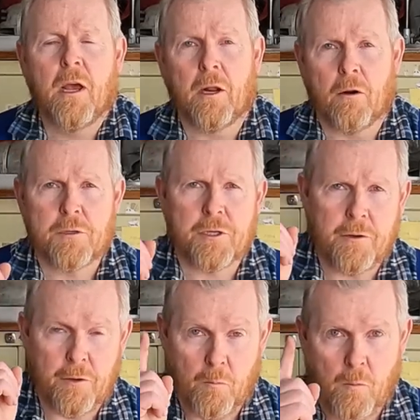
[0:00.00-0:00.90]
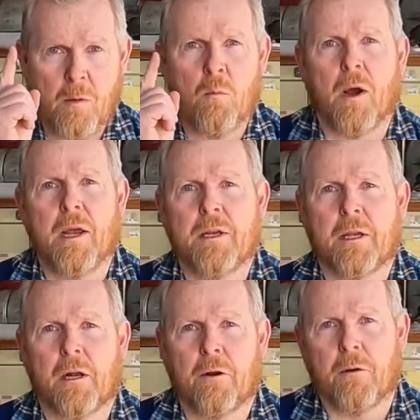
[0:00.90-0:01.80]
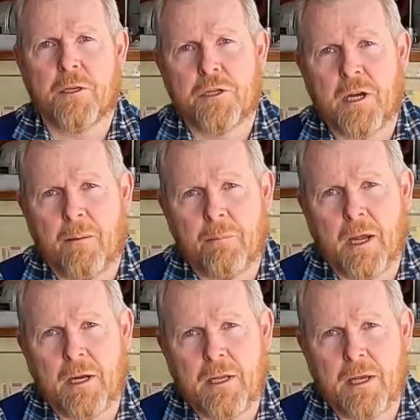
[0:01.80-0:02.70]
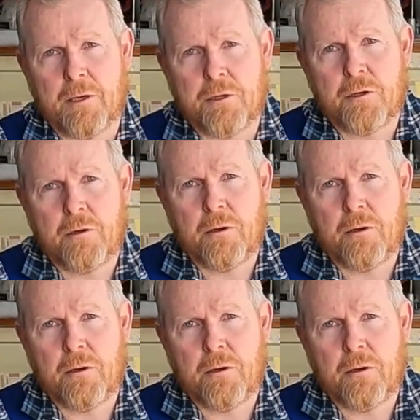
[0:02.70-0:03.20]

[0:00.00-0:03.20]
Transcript: and I'll show you one way to get a nice sharp cutting edge